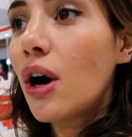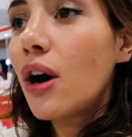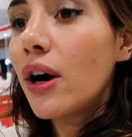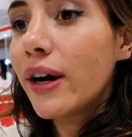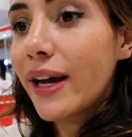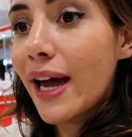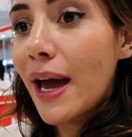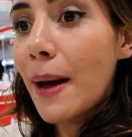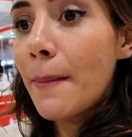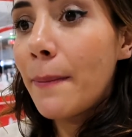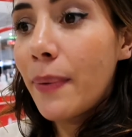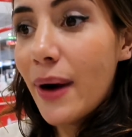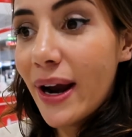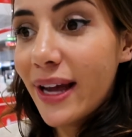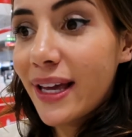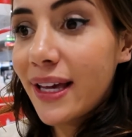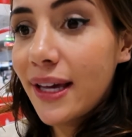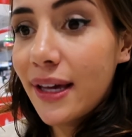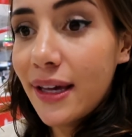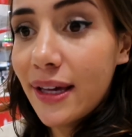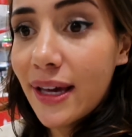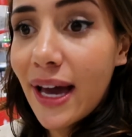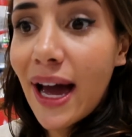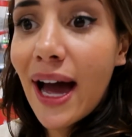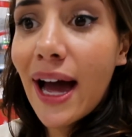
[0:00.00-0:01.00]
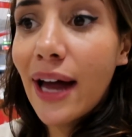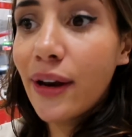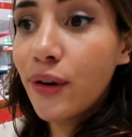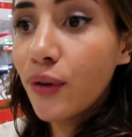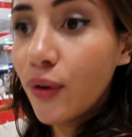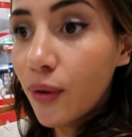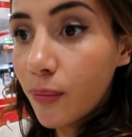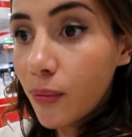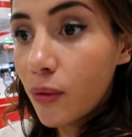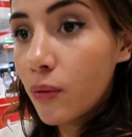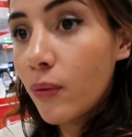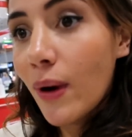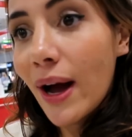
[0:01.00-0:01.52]
can't get a brekkie at a
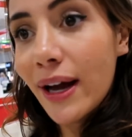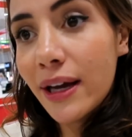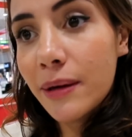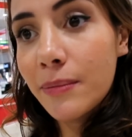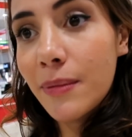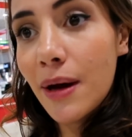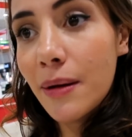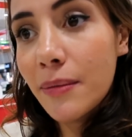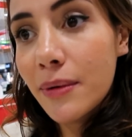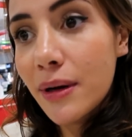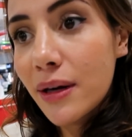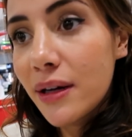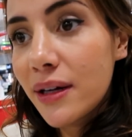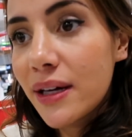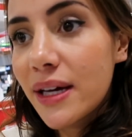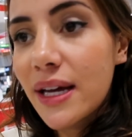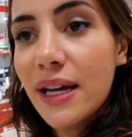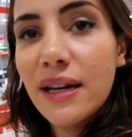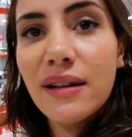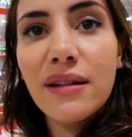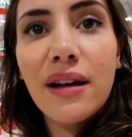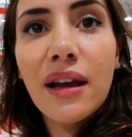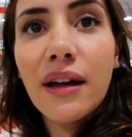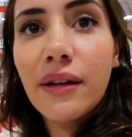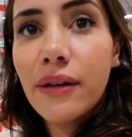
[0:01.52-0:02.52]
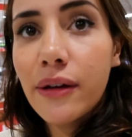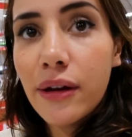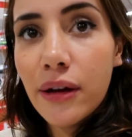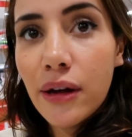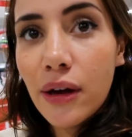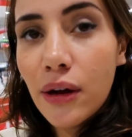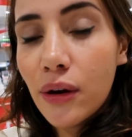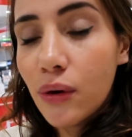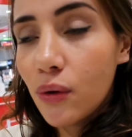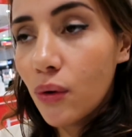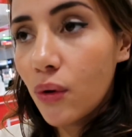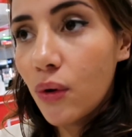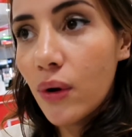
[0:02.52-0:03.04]
normal Wagamama in
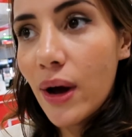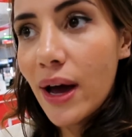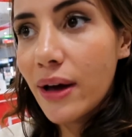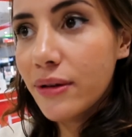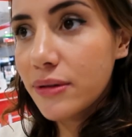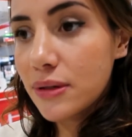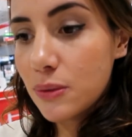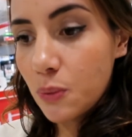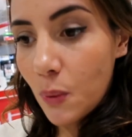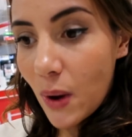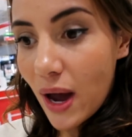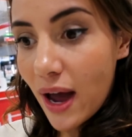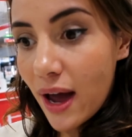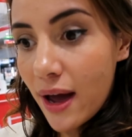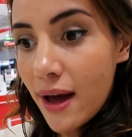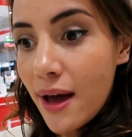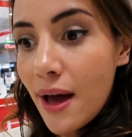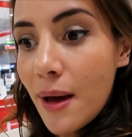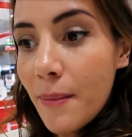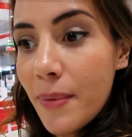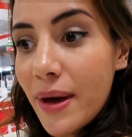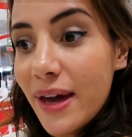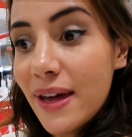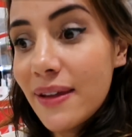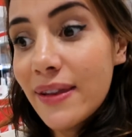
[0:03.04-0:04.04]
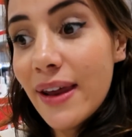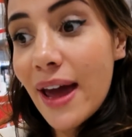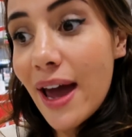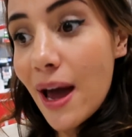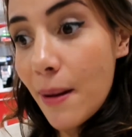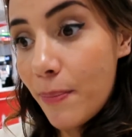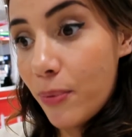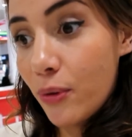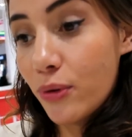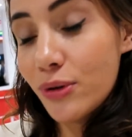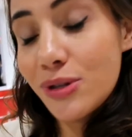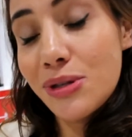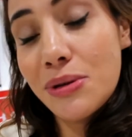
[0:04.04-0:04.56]
London or elsewhere, but in
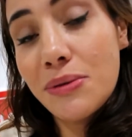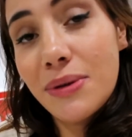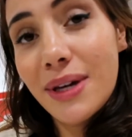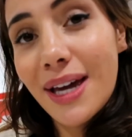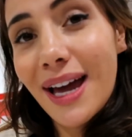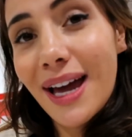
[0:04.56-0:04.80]
airports you